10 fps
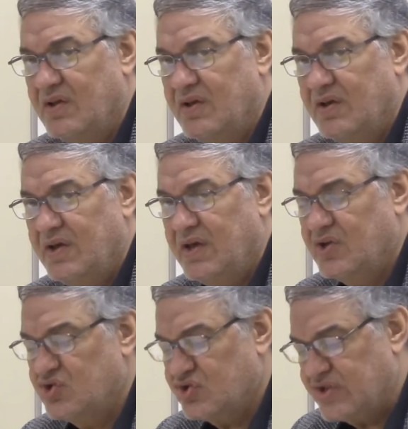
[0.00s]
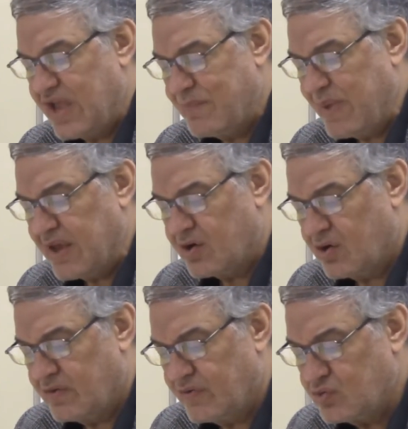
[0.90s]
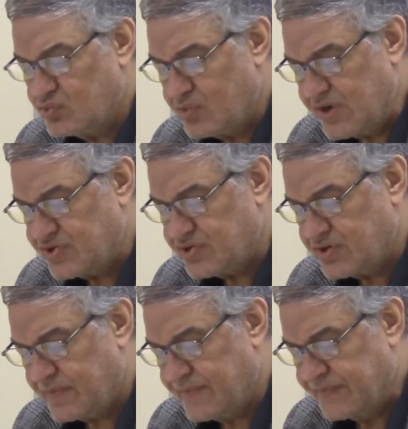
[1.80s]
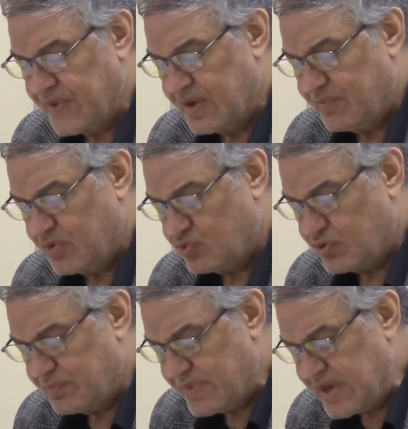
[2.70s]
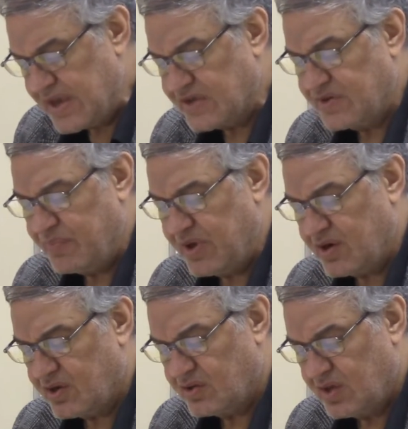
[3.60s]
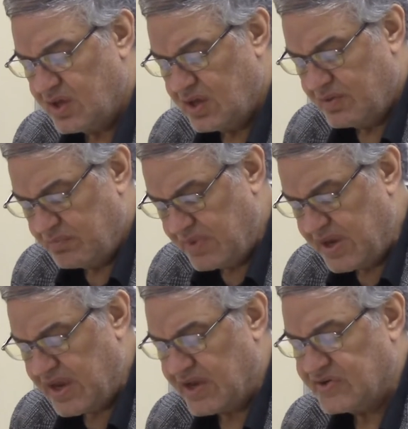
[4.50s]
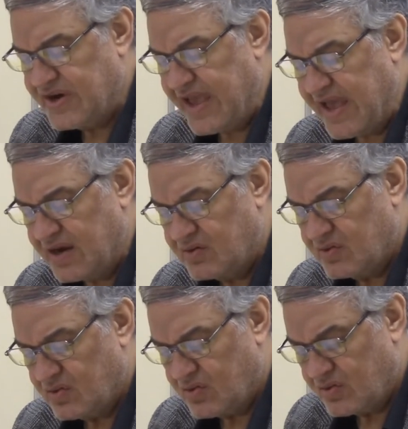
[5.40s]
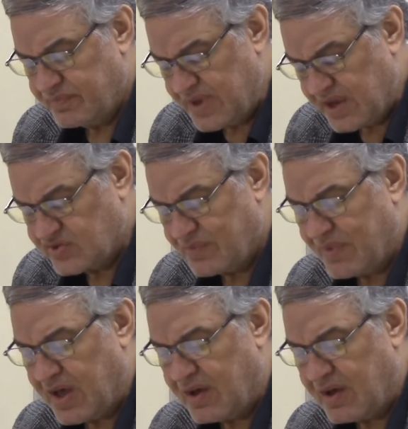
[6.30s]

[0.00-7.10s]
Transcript: It is just a matter of a good relationship between me as a parent, me as a dad, or me as a mom,